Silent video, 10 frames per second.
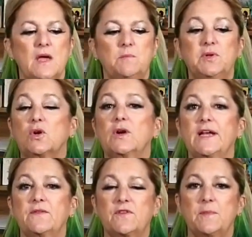
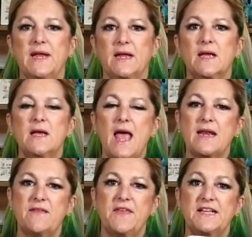blurry for me, and
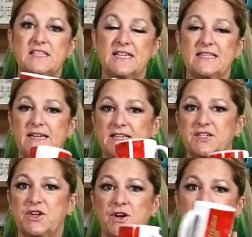I think it's because I didn't
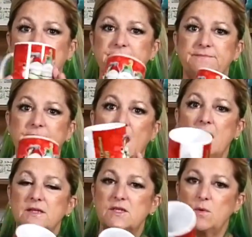turn it.
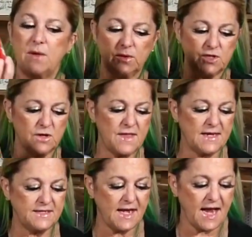So we will turn
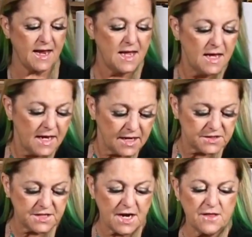that today.
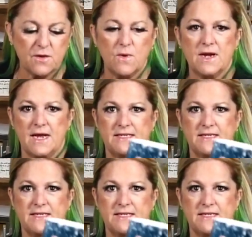Here's another one I